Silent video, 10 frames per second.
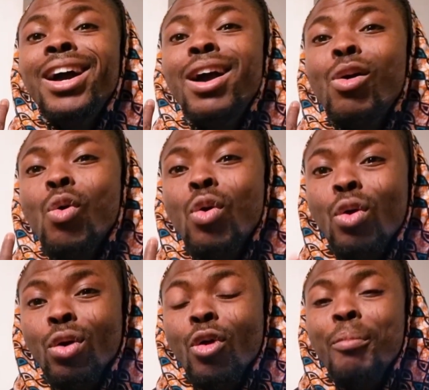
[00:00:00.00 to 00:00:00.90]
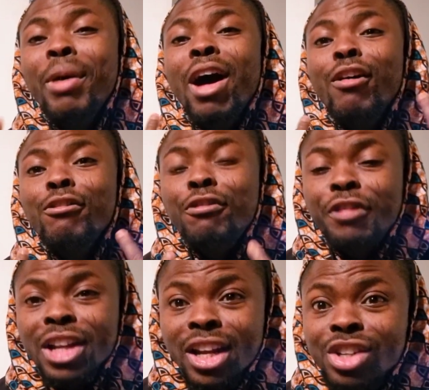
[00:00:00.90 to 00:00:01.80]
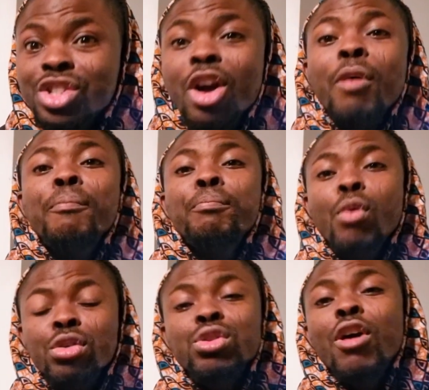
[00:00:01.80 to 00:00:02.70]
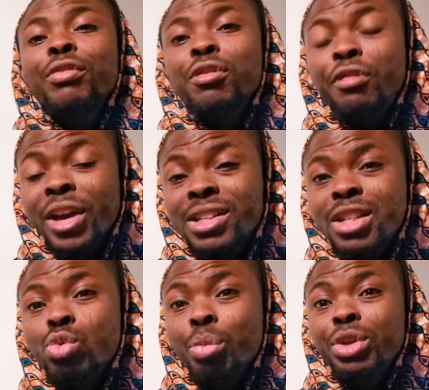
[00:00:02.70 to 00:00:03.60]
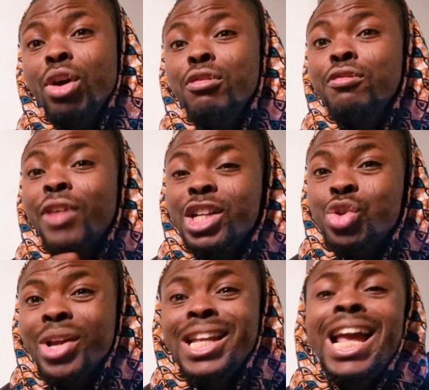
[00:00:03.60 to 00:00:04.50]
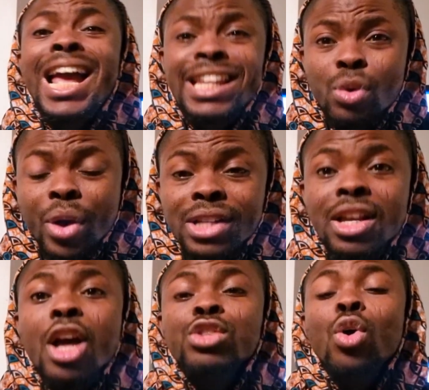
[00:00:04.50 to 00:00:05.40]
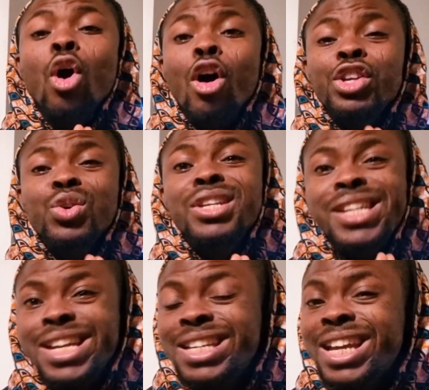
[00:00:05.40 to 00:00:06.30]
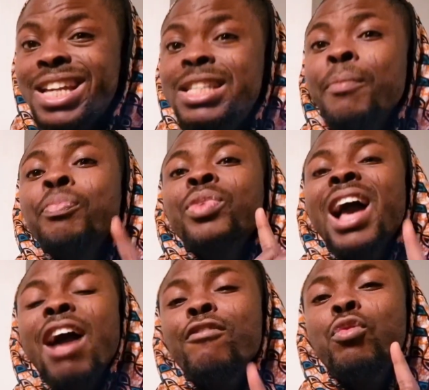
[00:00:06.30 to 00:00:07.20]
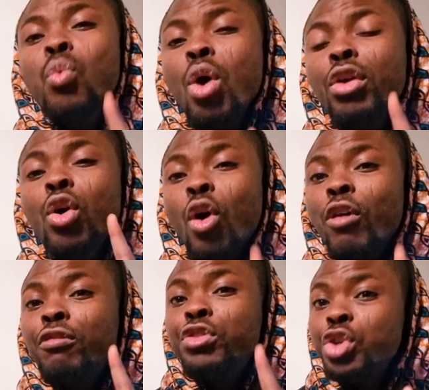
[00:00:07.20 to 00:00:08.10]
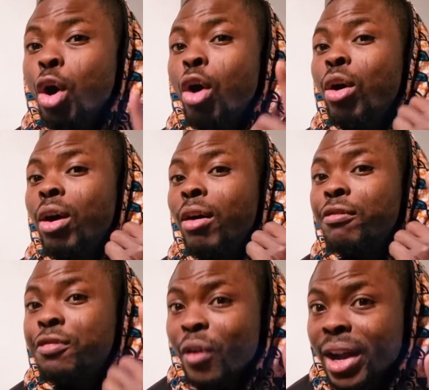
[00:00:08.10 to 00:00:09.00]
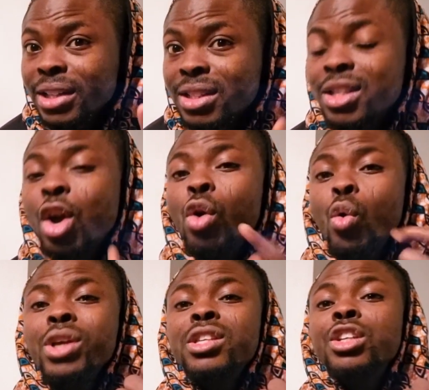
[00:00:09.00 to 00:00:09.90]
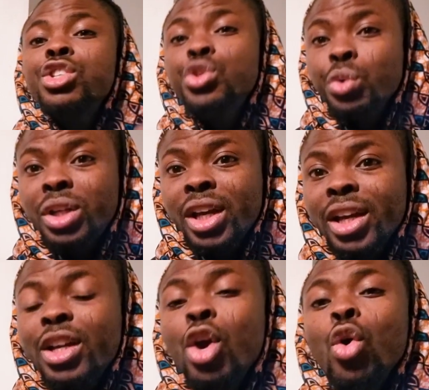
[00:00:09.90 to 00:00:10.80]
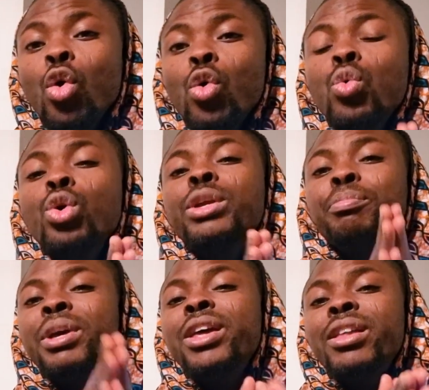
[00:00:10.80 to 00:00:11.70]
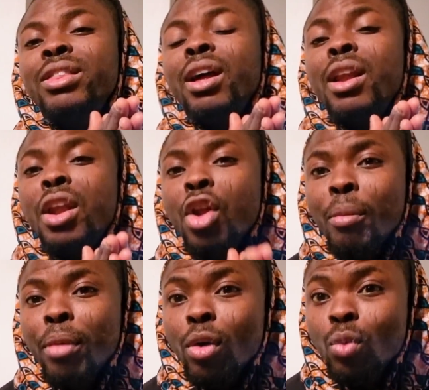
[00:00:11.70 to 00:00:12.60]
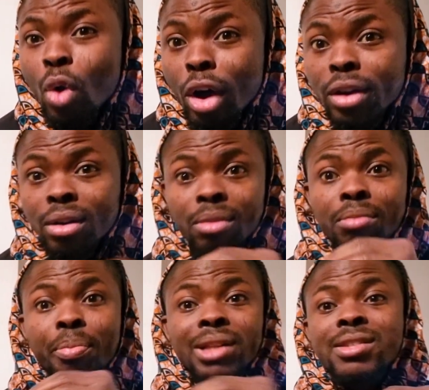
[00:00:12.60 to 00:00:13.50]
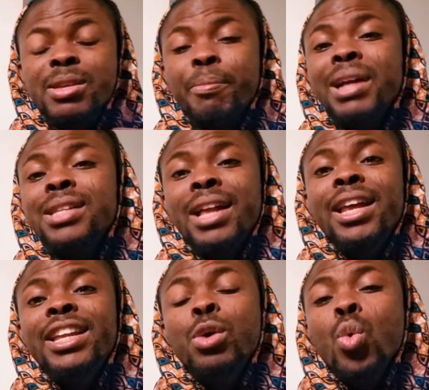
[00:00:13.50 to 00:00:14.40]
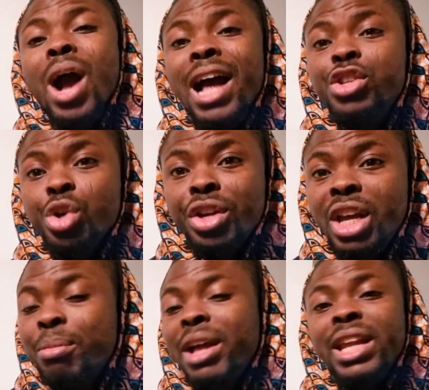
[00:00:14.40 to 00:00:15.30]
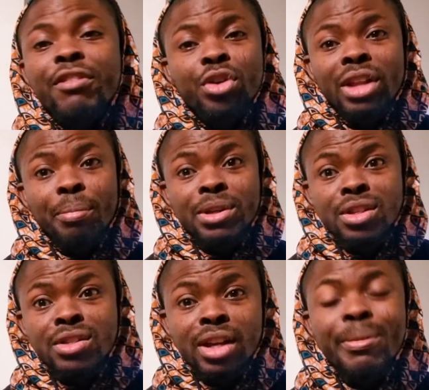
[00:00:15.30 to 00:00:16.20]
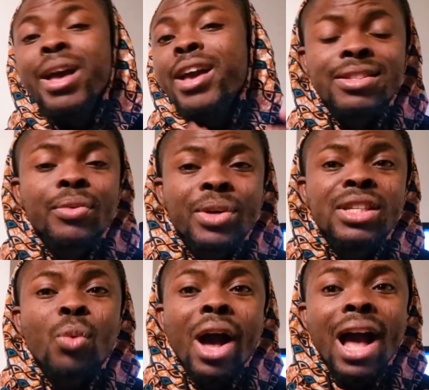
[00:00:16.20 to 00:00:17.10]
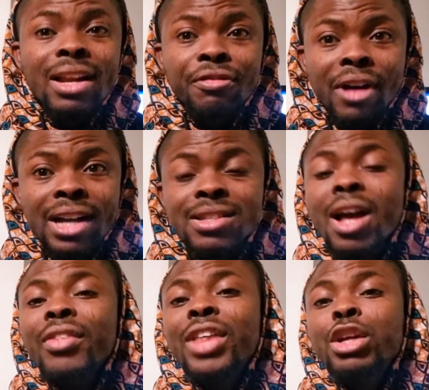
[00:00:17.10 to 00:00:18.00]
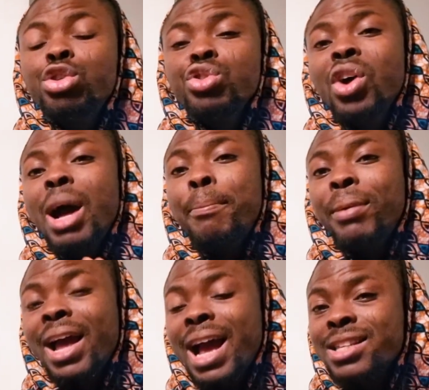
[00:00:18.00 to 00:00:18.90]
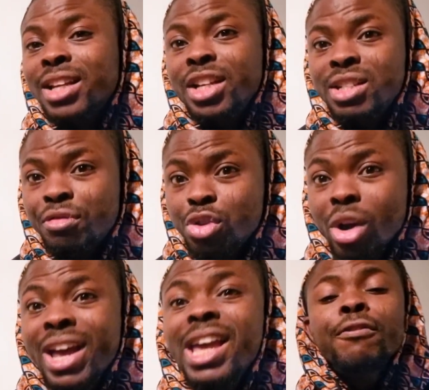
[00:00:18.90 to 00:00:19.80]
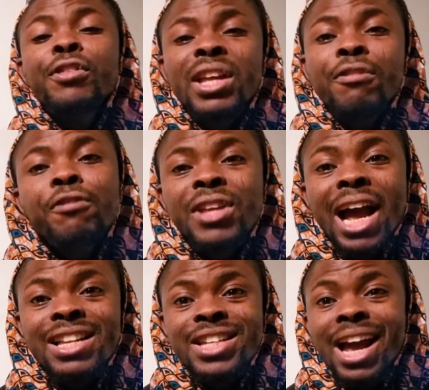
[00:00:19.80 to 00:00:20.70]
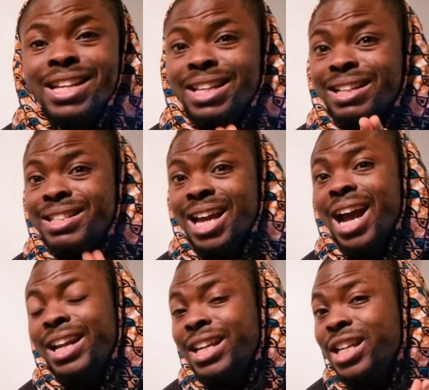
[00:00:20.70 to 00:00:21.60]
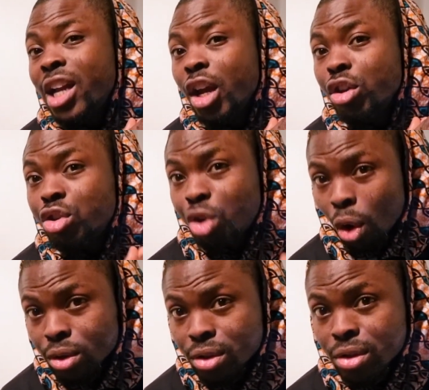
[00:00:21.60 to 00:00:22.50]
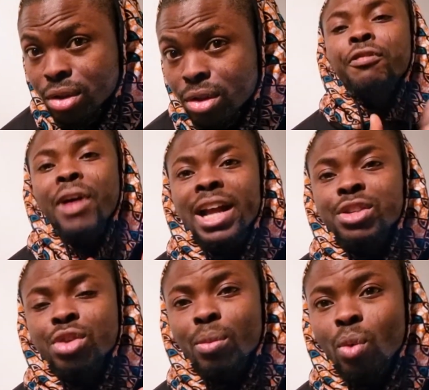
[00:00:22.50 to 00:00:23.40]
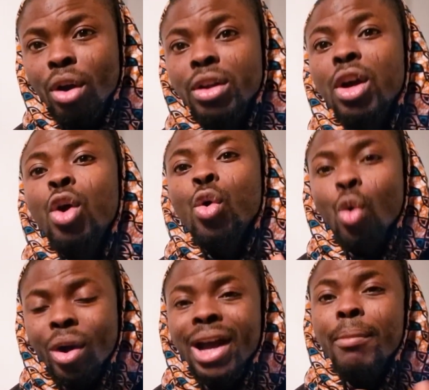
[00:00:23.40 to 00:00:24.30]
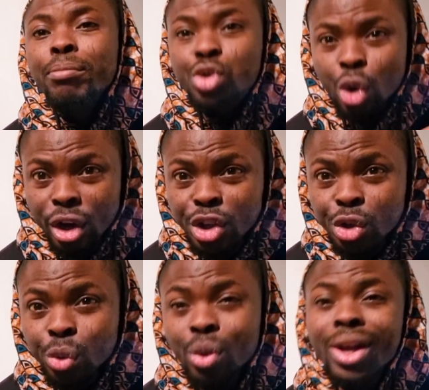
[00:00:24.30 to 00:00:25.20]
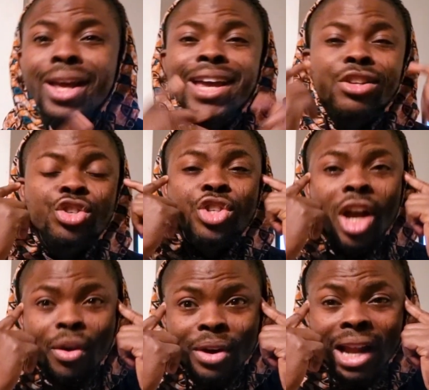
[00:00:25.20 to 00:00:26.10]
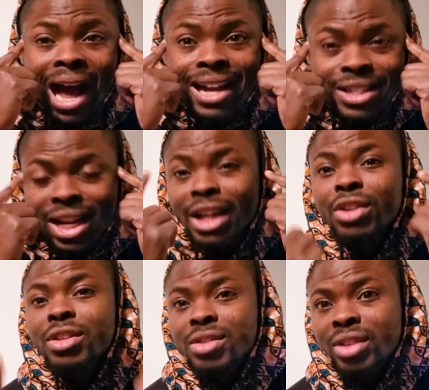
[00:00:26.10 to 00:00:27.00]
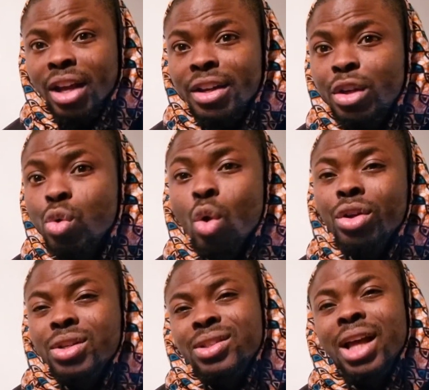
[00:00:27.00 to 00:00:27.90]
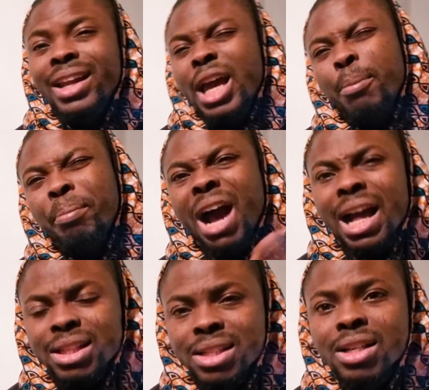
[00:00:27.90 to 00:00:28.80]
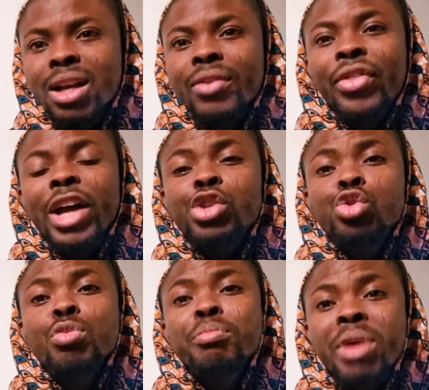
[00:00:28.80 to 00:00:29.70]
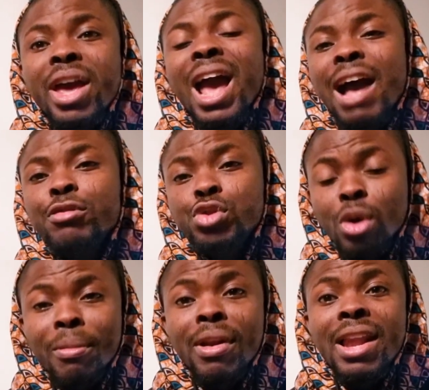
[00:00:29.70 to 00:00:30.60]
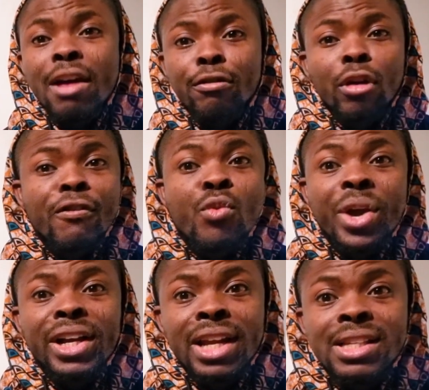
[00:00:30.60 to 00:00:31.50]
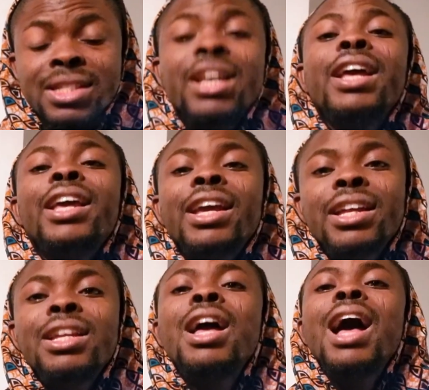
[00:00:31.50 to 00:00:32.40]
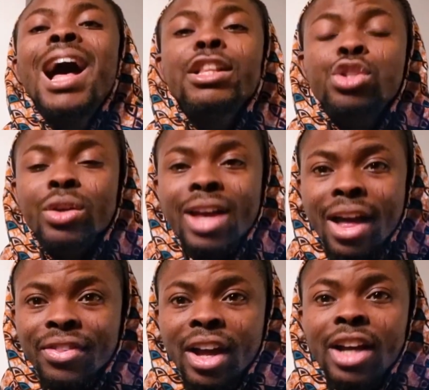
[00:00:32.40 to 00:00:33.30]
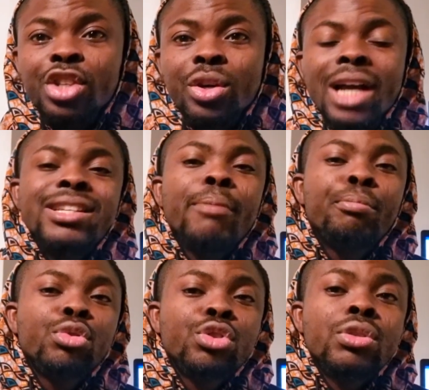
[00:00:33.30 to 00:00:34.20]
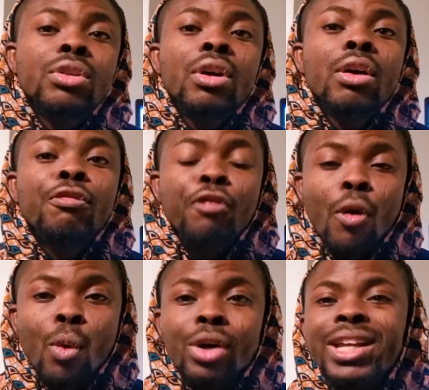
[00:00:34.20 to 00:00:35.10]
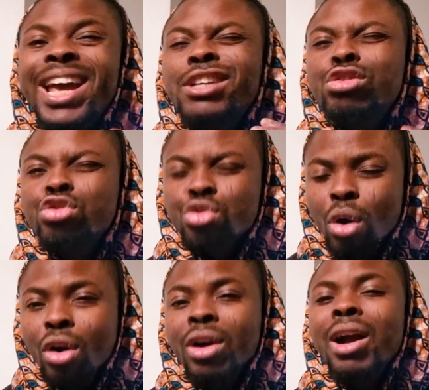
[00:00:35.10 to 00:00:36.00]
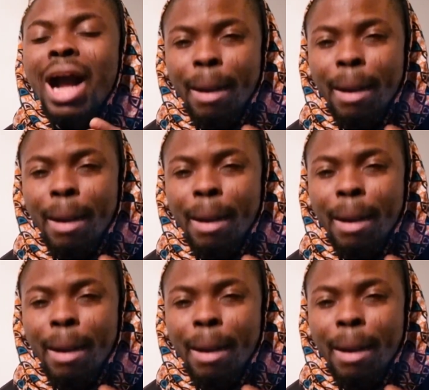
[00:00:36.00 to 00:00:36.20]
A global village. Most of the faces will be done virtually anyways. So all you need is have one of your friends who is in the UK who would be the number one participant, and then you will add your name and every other person's name. It's the reason why I advise that you should not apply as an individual, even if the idea is entirely yours. Find someone who can join you in sharing idea and understanding, who understand a part that you may have some level of weakness in, and together you guys can put forward a strong